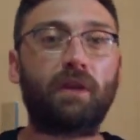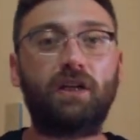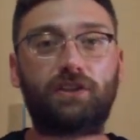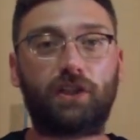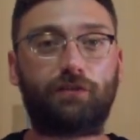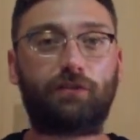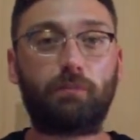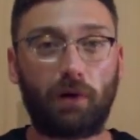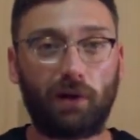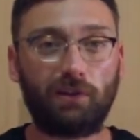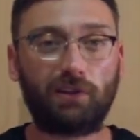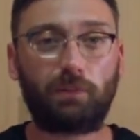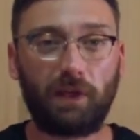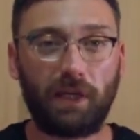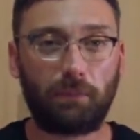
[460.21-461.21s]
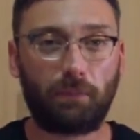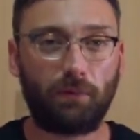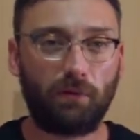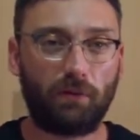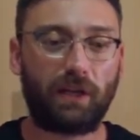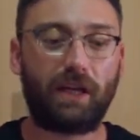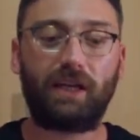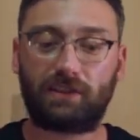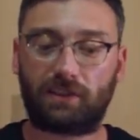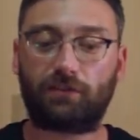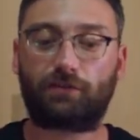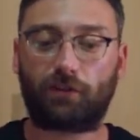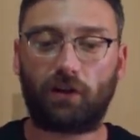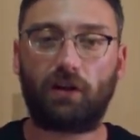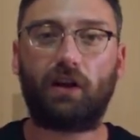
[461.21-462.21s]
So for most people, it's a
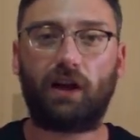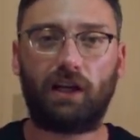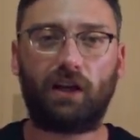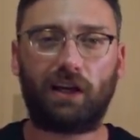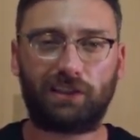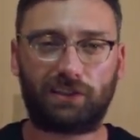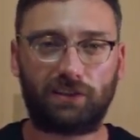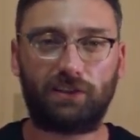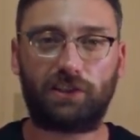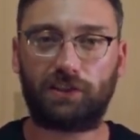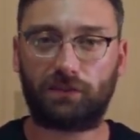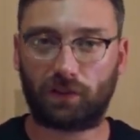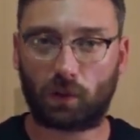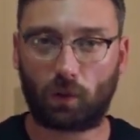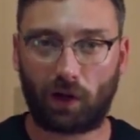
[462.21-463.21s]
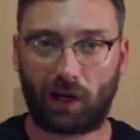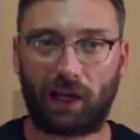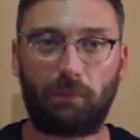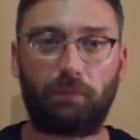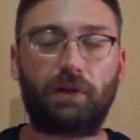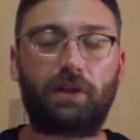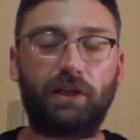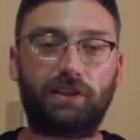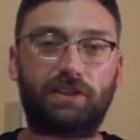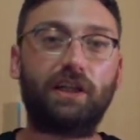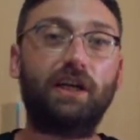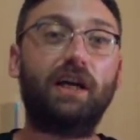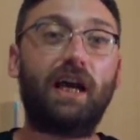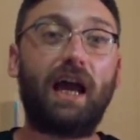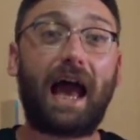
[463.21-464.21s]
frontline license you require because
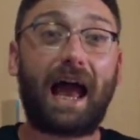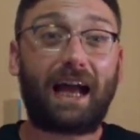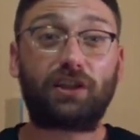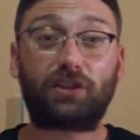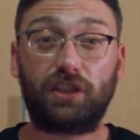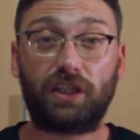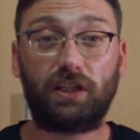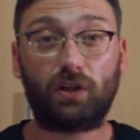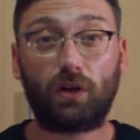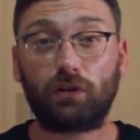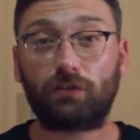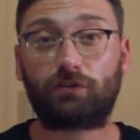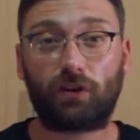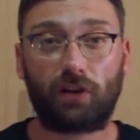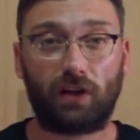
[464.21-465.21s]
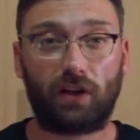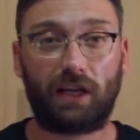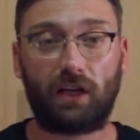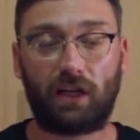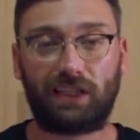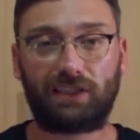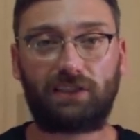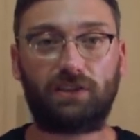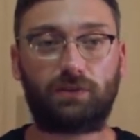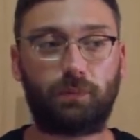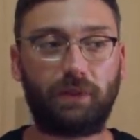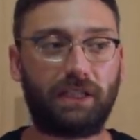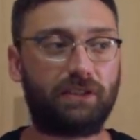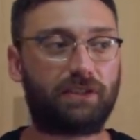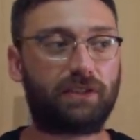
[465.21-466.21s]
actually a non-frontline license
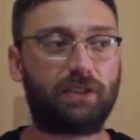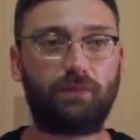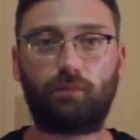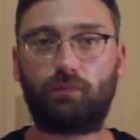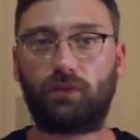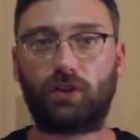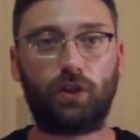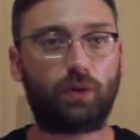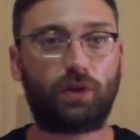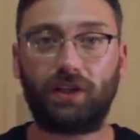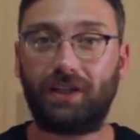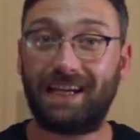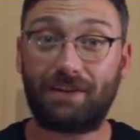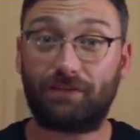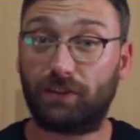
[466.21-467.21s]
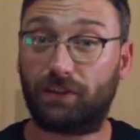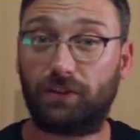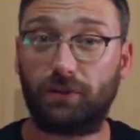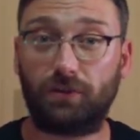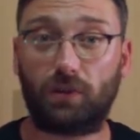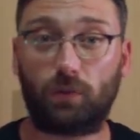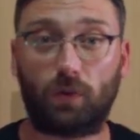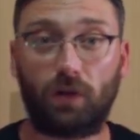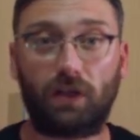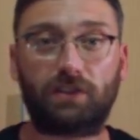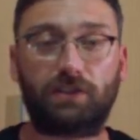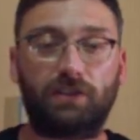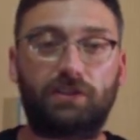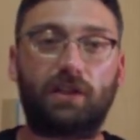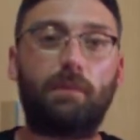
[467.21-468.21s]
means you could never do the work.
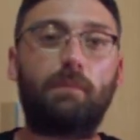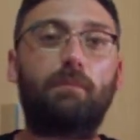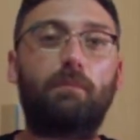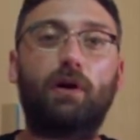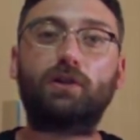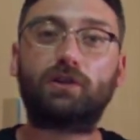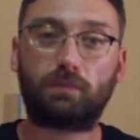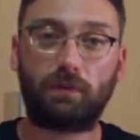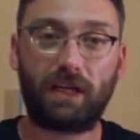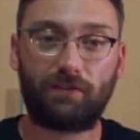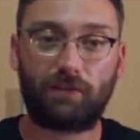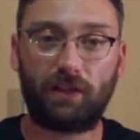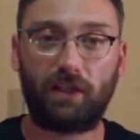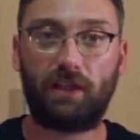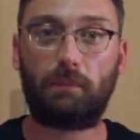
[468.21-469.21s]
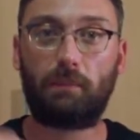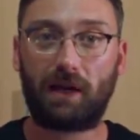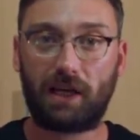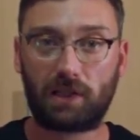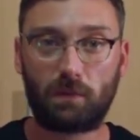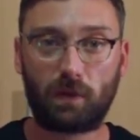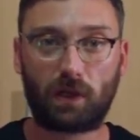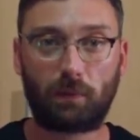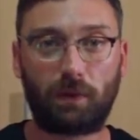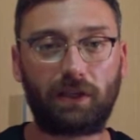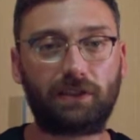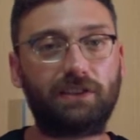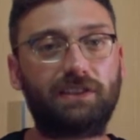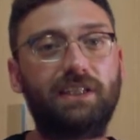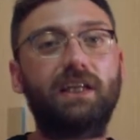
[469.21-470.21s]
So most, even in the management
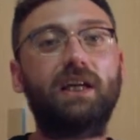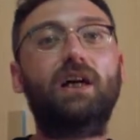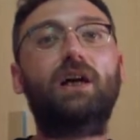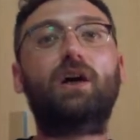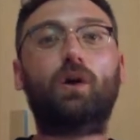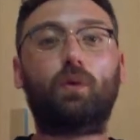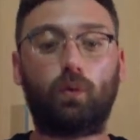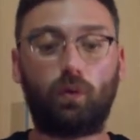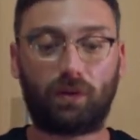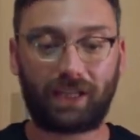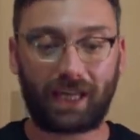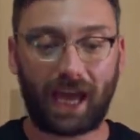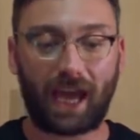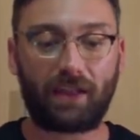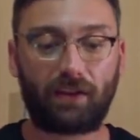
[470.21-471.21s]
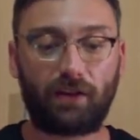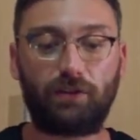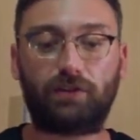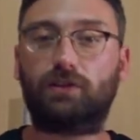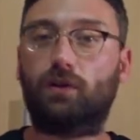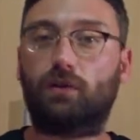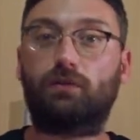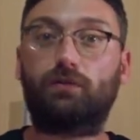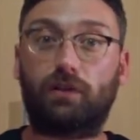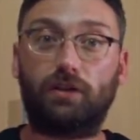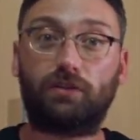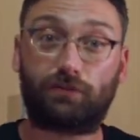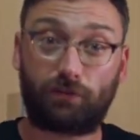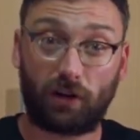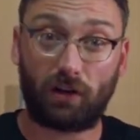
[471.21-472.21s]
capacity, will get those
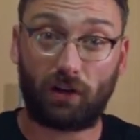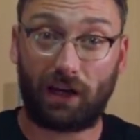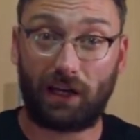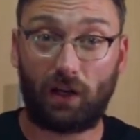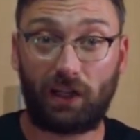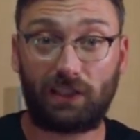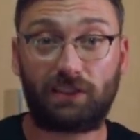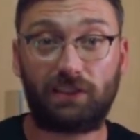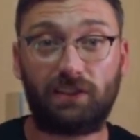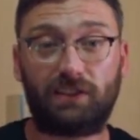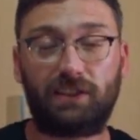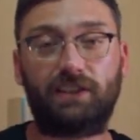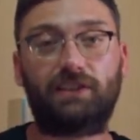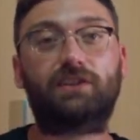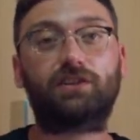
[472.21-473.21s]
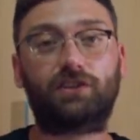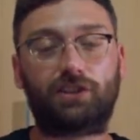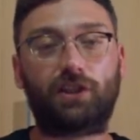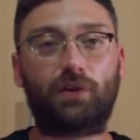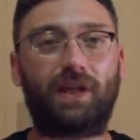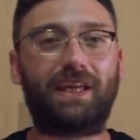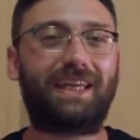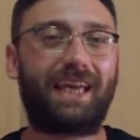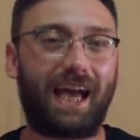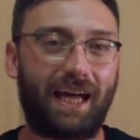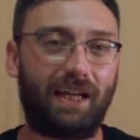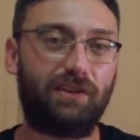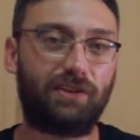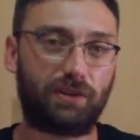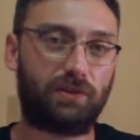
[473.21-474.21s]
frontline licenses so they
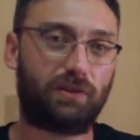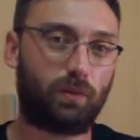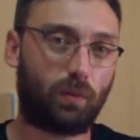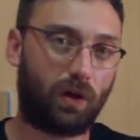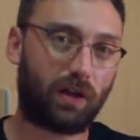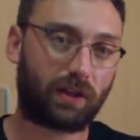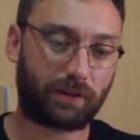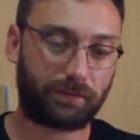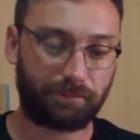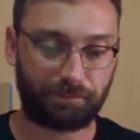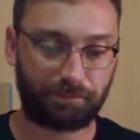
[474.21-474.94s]
can do the work.